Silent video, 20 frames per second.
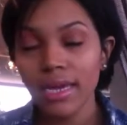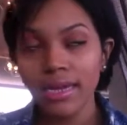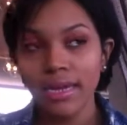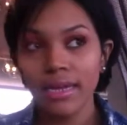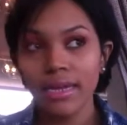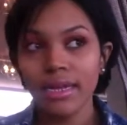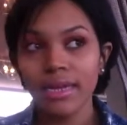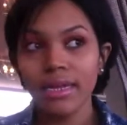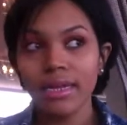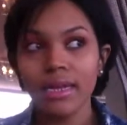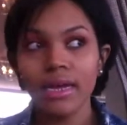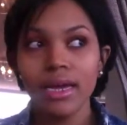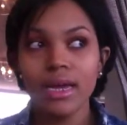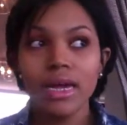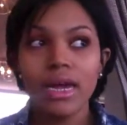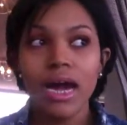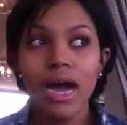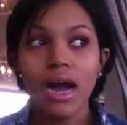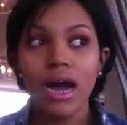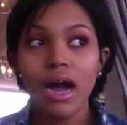And
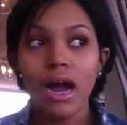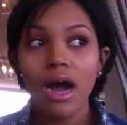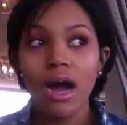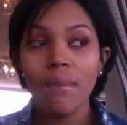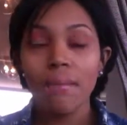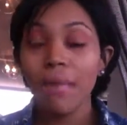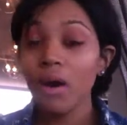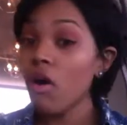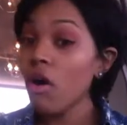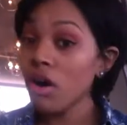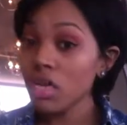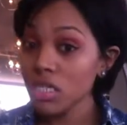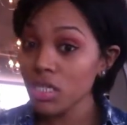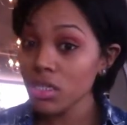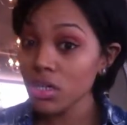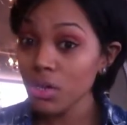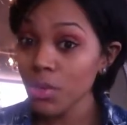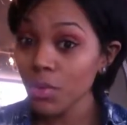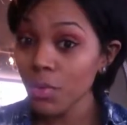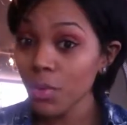
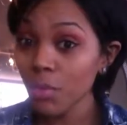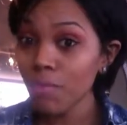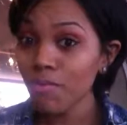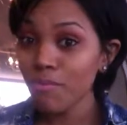also,